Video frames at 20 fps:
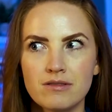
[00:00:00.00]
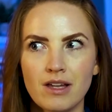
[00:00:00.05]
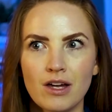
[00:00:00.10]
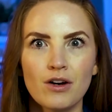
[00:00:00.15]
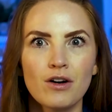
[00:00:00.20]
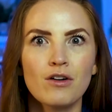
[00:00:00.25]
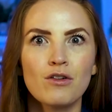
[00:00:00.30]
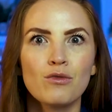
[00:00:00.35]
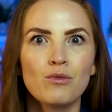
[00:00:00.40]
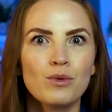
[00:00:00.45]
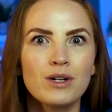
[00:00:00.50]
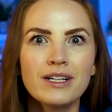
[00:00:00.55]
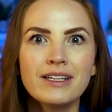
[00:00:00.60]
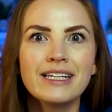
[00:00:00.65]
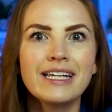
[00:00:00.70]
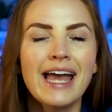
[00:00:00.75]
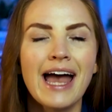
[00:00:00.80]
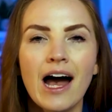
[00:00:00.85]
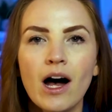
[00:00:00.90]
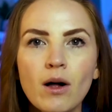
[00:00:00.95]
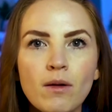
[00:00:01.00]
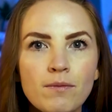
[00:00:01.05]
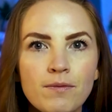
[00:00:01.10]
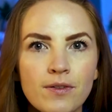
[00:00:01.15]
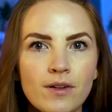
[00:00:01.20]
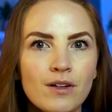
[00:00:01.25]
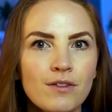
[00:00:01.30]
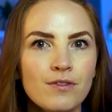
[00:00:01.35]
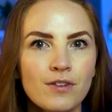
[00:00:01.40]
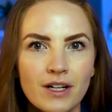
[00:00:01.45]
that are really
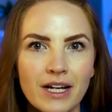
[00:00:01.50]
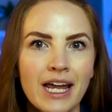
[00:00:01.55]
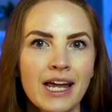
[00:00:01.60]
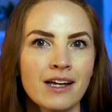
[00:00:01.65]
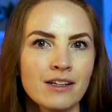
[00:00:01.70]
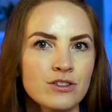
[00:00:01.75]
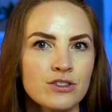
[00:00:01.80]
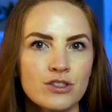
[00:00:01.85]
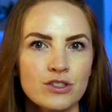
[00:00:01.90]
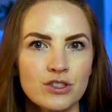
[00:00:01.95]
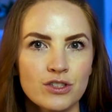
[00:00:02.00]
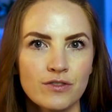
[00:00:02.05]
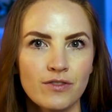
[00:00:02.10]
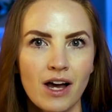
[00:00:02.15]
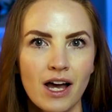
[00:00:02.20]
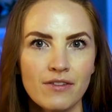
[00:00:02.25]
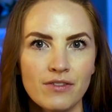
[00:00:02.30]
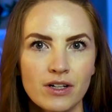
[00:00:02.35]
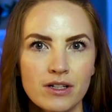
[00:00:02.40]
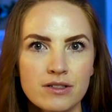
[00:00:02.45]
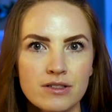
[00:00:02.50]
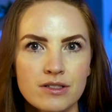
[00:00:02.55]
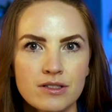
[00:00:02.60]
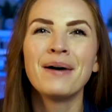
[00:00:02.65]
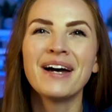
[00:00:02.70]
helpful for cancer survivors.